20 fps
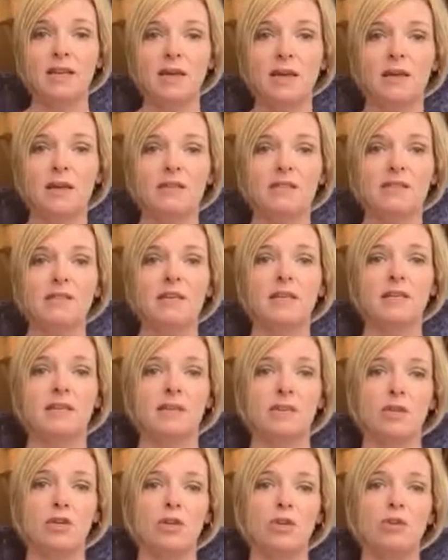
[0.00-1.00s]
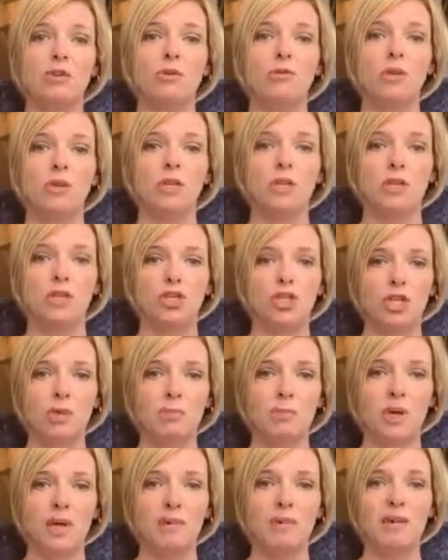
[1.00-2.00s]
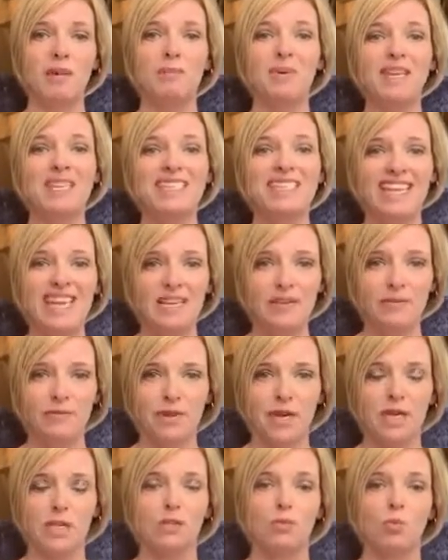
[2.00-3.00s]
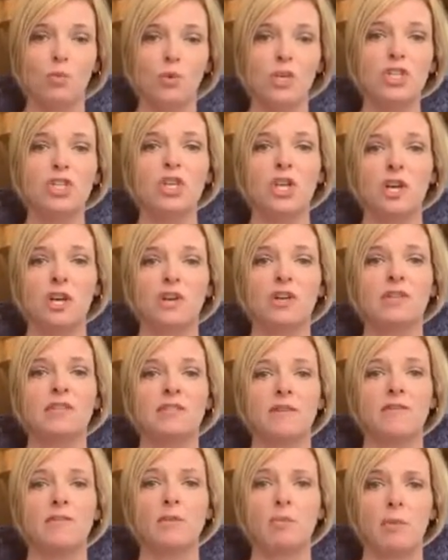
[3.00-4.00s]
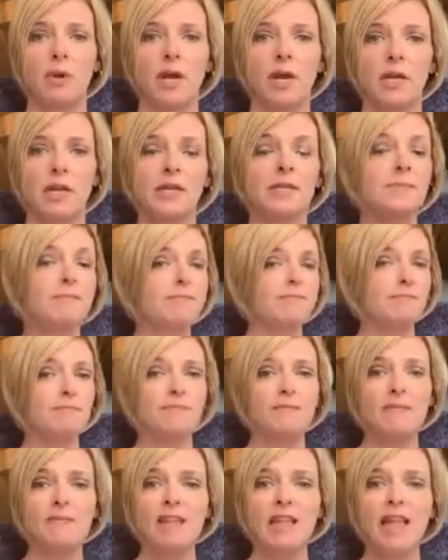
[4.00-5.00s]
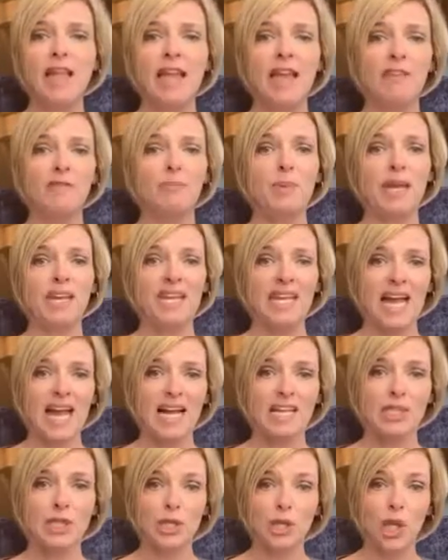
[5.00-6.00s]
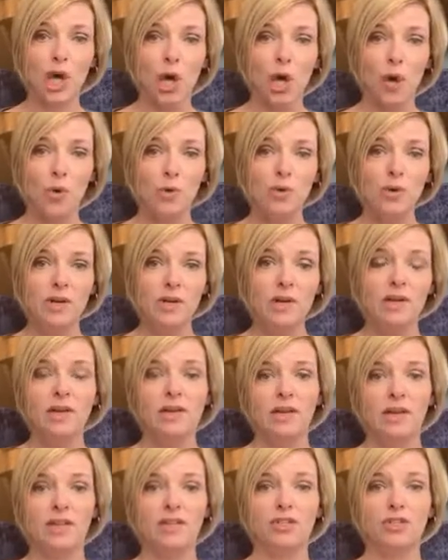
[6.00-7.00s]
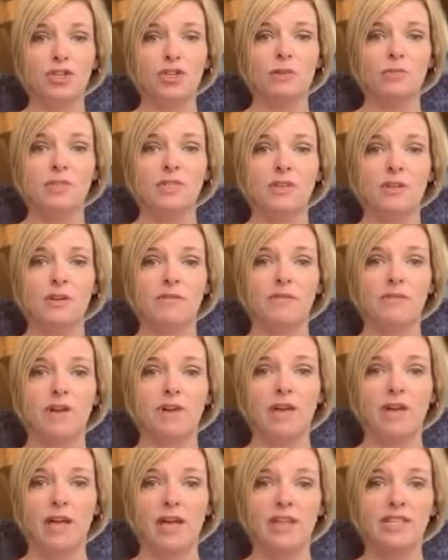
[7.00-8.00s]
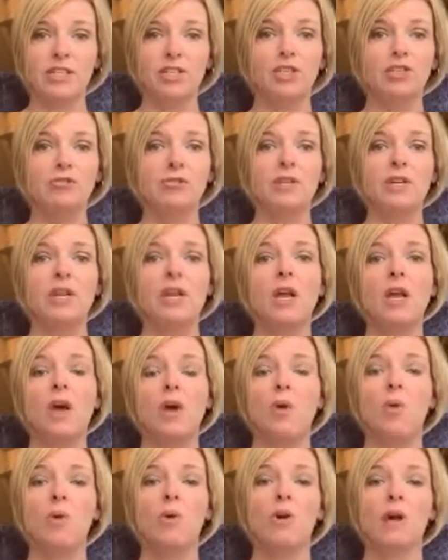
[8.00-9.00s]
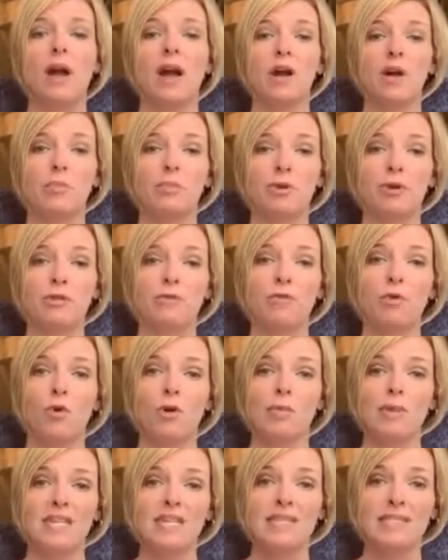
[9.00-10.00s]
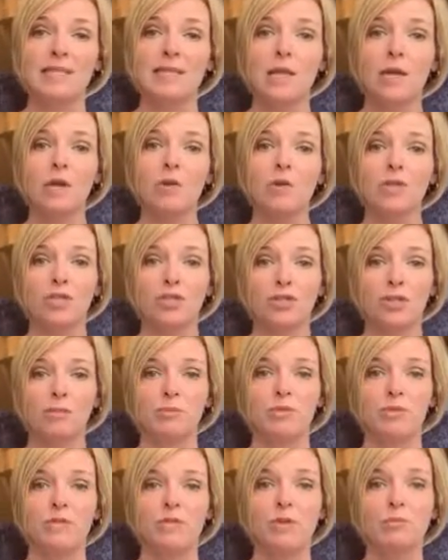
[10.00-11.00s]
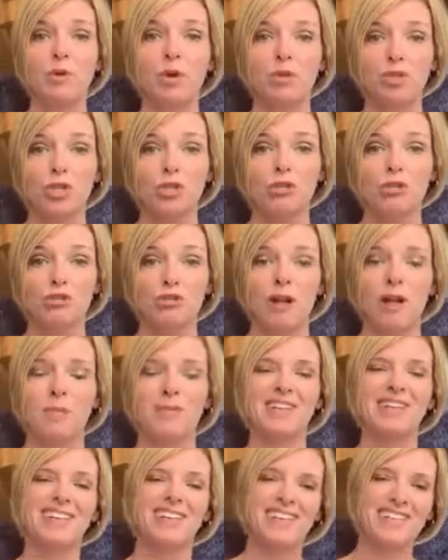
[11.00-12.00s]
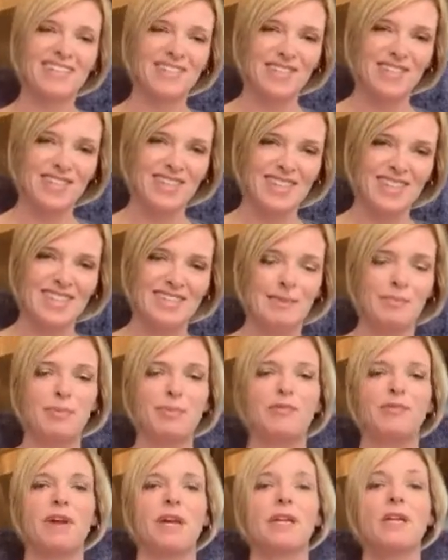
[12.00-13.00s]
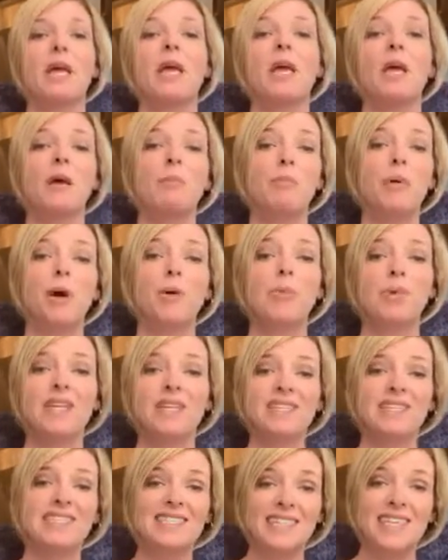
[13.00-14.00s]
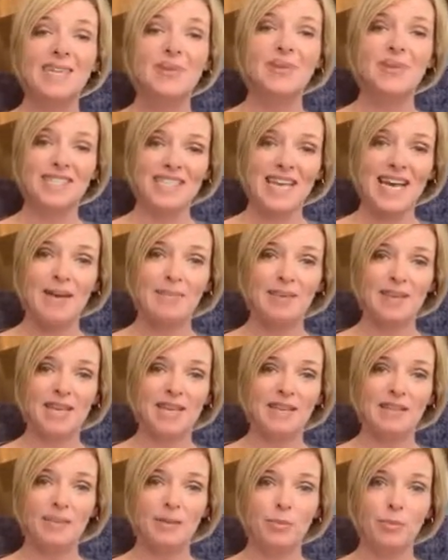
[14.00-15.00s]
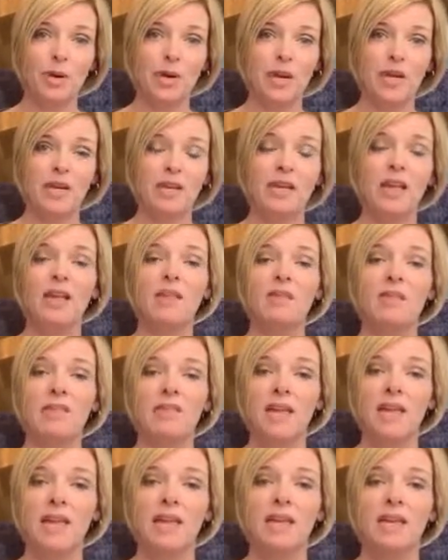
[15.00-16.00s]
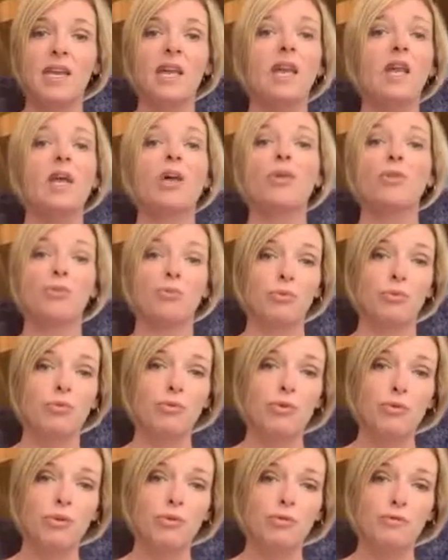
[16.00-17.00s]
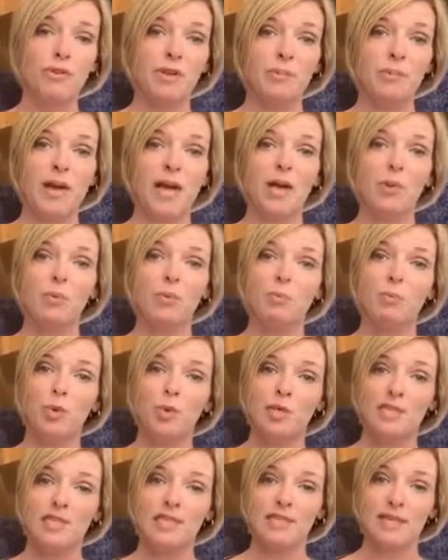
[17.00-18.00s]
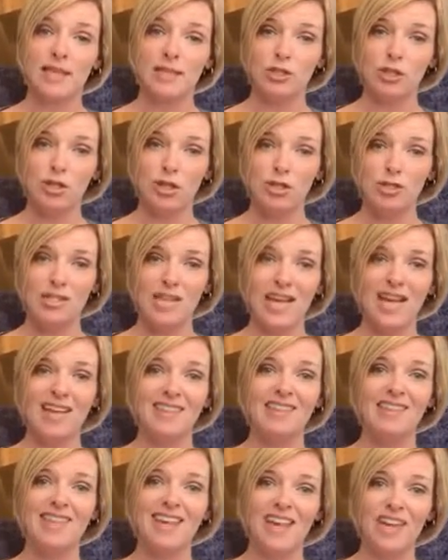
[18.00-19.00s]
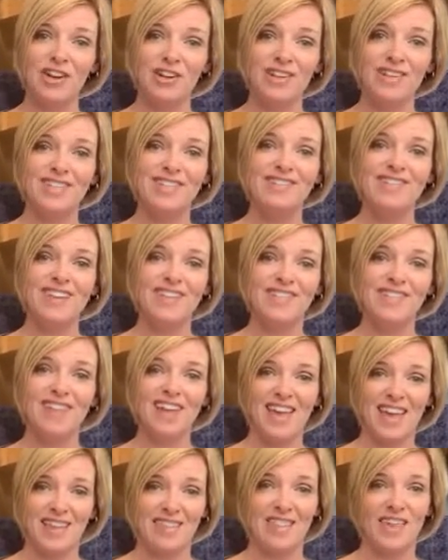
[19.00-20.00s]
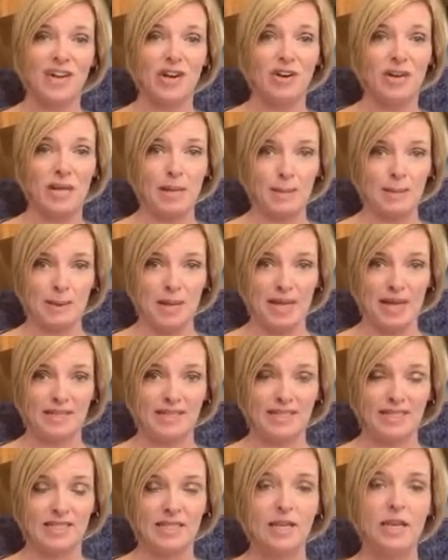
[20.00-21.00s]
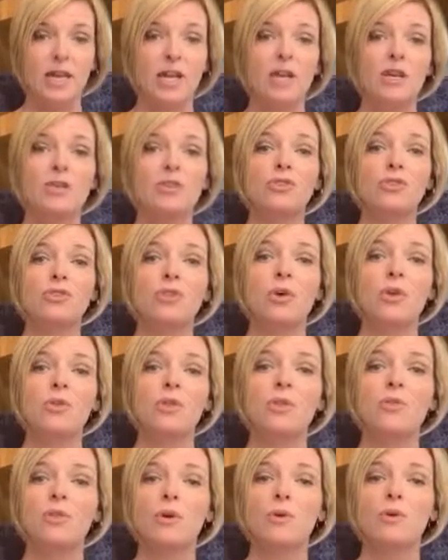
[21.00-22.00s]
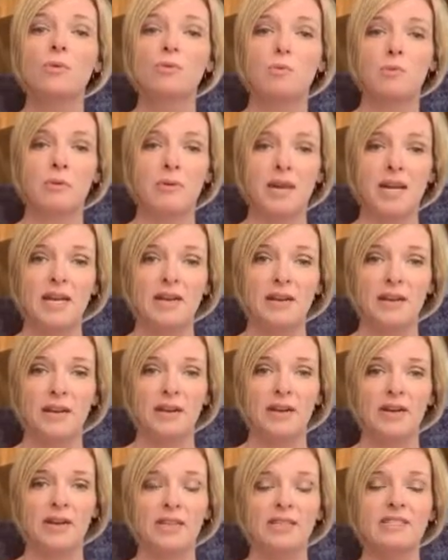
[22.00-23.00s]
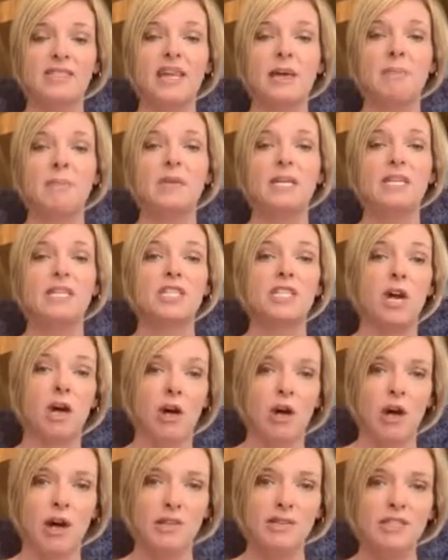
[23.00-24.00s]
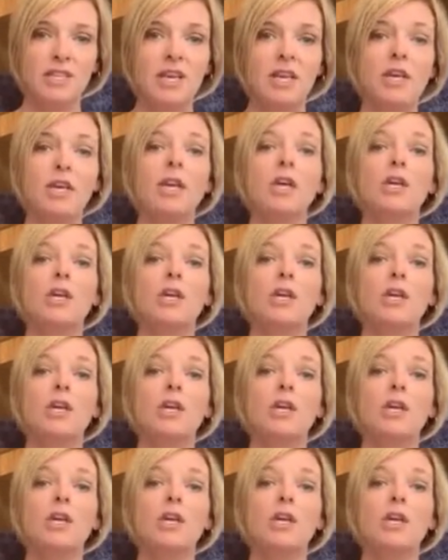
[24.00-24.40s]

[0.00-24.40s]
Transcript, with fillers: does is the QEEG brain map identifies which areas of the brain have been knocked low in terms of a head injury or are performing slow in terms of emotional trauma. And clearly that's simplified. But we can see what's happening in the brain. And then through neurofeedback, we put sensors on the areas of the head that are impacted so that those brain areas can be taught